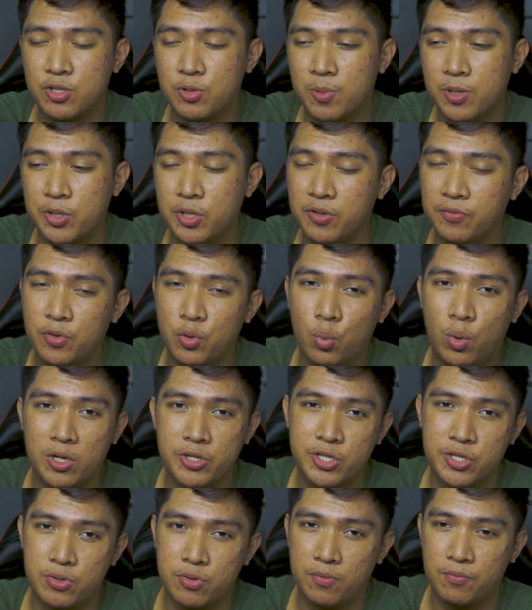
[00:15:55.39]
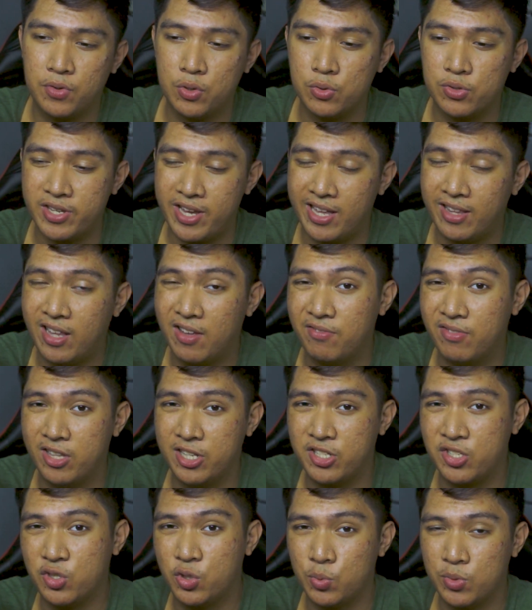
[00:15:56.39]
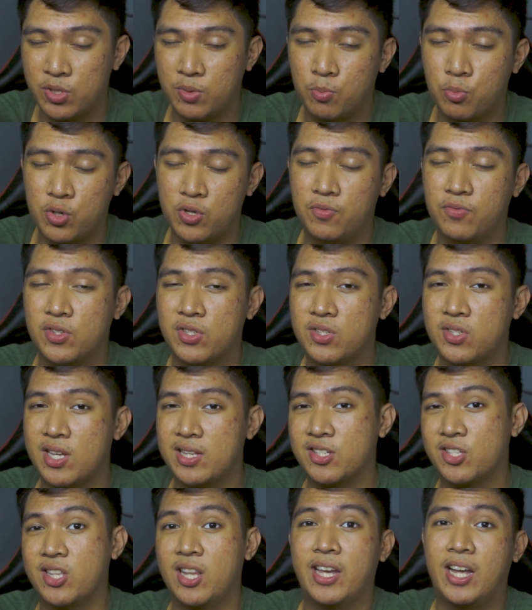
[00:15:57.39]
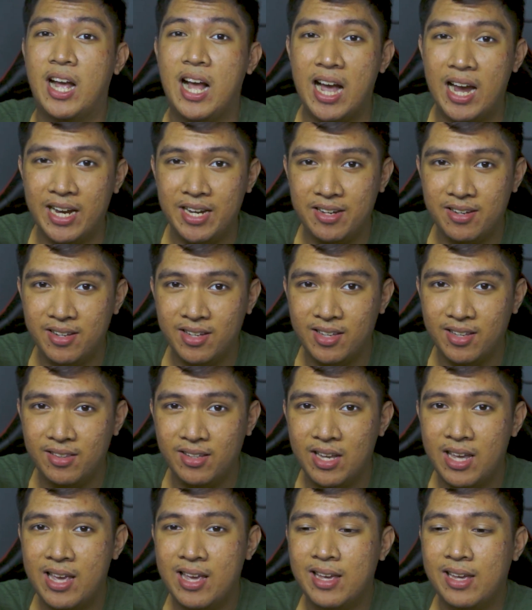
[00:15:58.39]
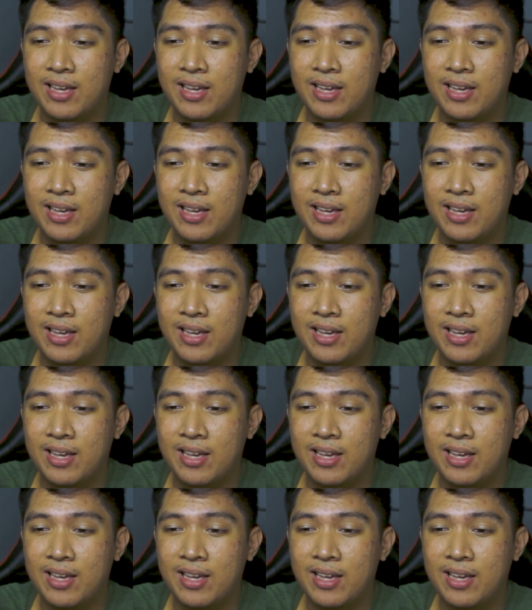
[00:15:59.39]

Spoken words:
especially if you watch his reviews and have listened to his previous sets like I did.